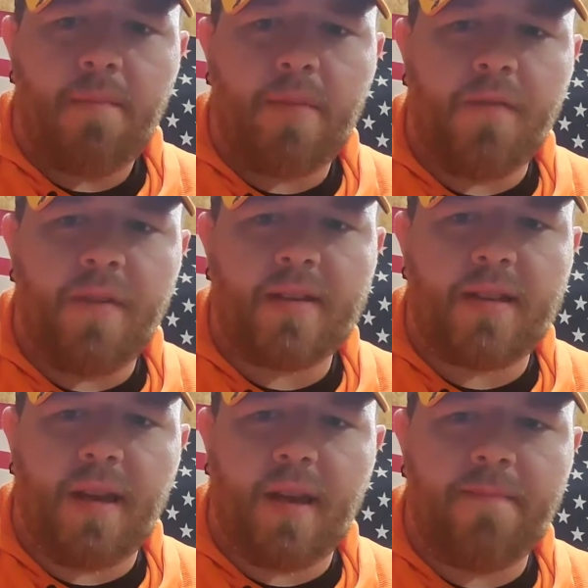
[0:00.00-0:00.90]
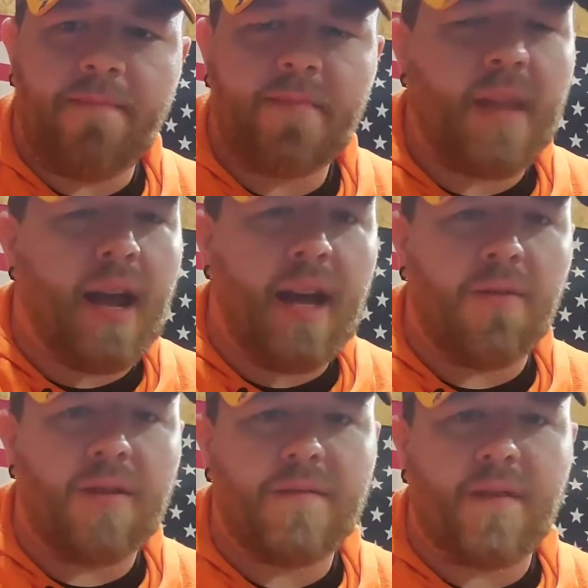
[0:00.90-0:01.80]
Perfect time, I
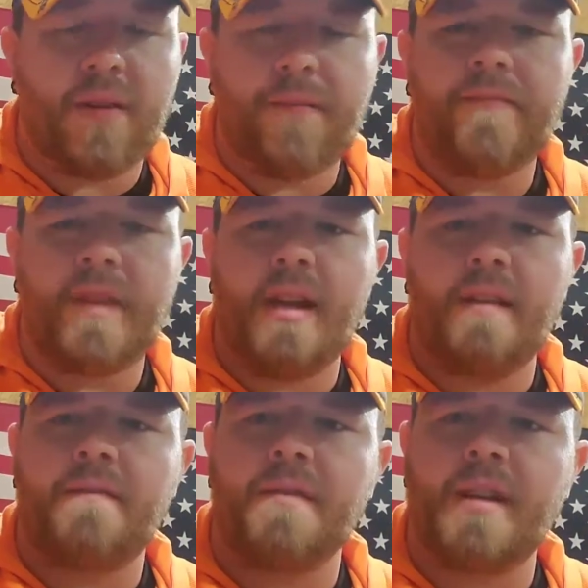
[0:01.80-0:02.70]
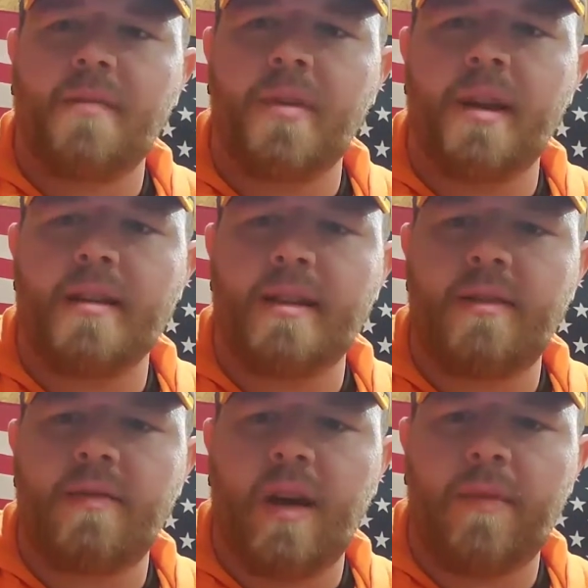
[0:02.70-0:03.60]
always feel, that if for some reason
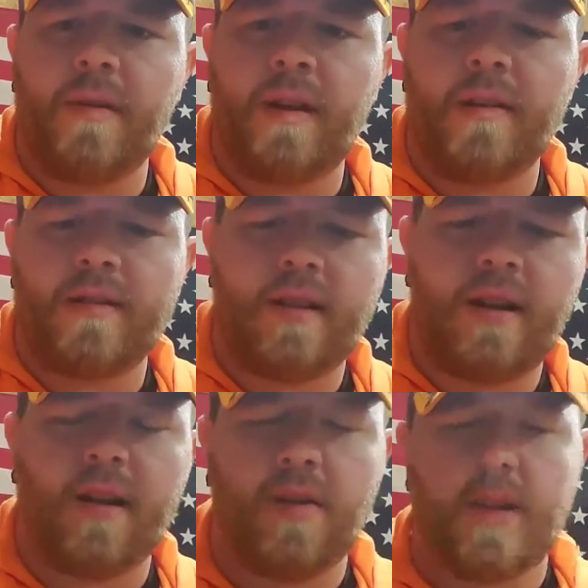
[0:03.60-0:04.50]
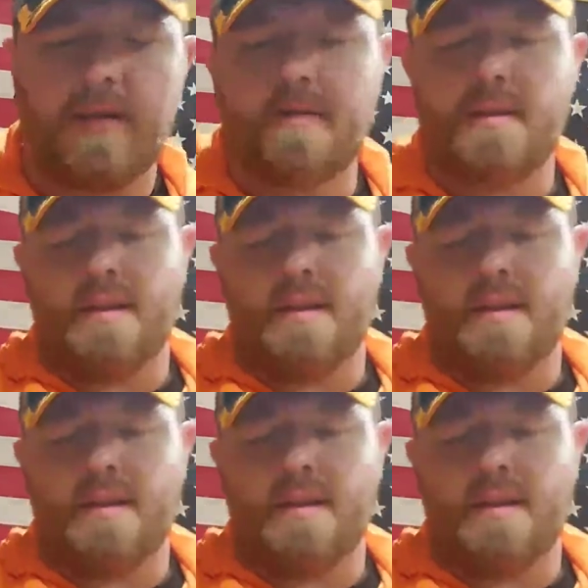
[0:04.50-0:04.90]
you happen to let your cigar go out,